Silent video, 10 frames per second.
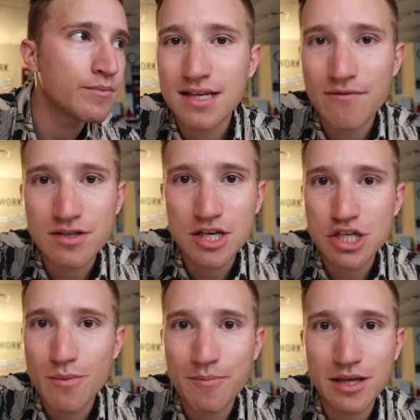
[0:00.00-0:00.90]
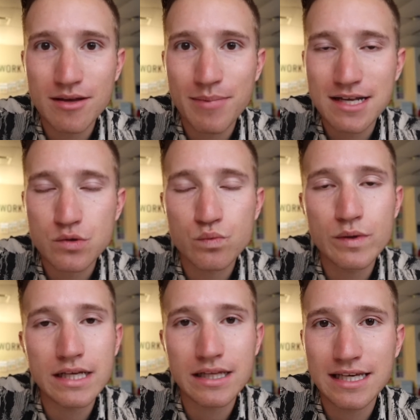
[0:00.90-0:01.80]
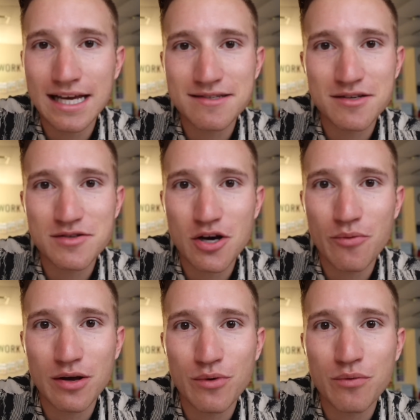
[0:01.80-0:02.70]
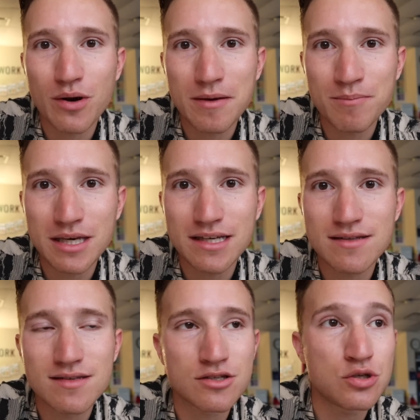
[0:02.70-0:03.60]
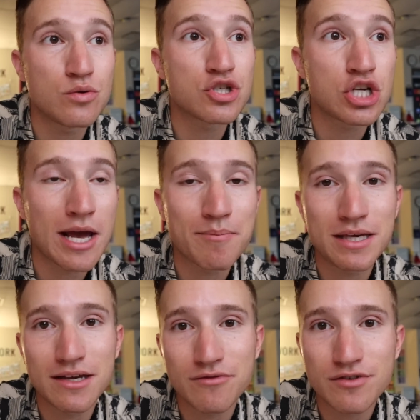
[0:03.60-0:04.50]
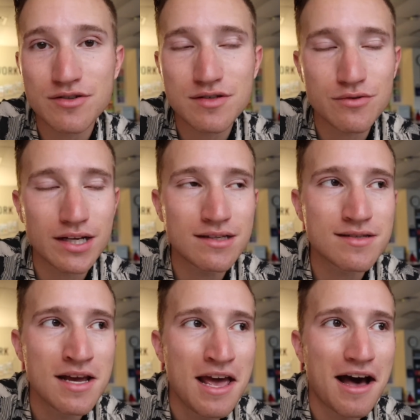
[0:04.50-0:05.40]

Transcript: This conversation about being the best really gets us going with what it means to champion for students.